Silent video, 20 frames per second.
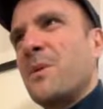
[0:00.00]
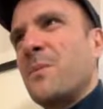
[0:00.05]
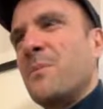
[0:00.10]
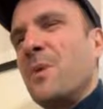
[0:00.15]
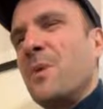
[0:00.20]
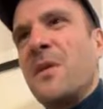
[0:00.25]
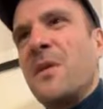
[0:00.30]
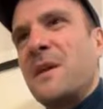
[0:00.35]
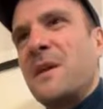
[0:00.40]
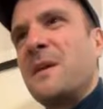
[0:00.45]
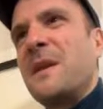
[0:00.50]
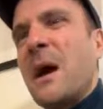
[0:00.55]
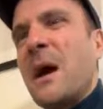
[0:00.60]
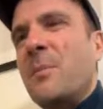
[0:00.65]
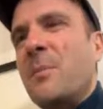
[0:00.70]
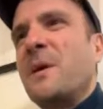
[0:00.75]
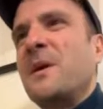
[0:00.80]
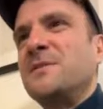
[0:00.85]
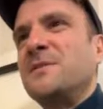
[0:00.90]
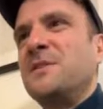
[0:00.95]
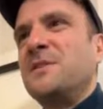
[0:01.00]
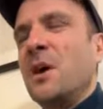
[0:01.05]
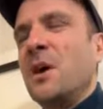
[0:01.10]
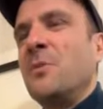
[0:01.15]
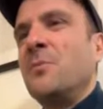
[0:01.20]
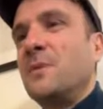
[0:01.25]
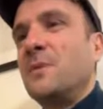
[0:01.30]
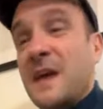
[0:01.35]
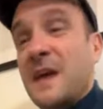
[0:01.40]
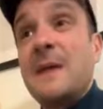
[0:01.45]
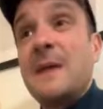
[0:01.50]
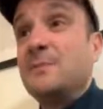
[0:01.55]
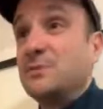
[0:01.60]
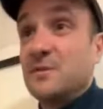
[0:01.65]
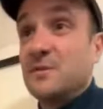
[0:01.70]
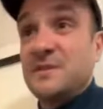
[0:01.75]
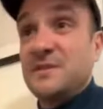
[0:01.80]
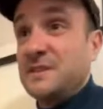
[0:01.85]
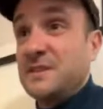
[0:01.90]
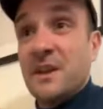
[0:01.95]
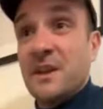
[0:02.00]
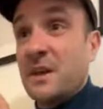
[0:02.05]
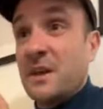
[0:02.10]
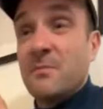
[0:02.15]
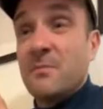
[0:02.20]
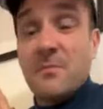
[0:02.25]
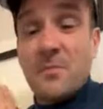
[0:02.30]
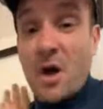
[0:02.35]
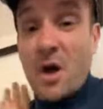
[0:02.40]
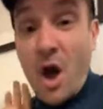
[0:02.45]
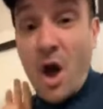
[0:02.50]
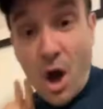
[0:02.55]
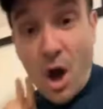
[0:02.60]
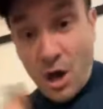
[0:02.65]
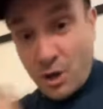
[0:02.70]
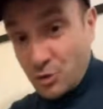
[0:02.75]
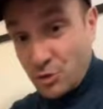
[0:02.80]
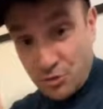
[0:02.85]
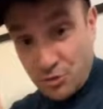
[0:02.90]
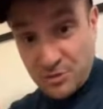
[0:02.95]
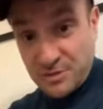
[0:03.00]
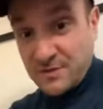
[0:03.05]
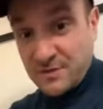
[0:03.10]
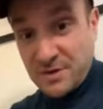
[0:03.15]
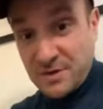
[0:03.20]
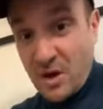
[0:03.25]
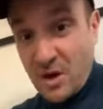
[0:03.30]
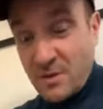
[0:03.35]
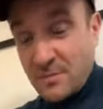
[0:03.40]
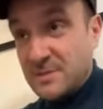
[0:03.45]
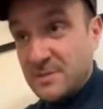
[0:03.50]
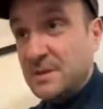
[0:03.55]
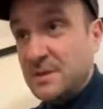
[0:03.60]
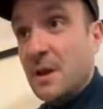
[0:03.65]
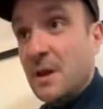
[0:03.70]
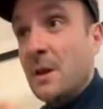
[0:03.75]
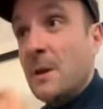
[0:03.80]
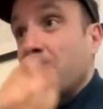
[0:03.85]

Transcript: But I think now because Gabe's obviously done it hundreds of times.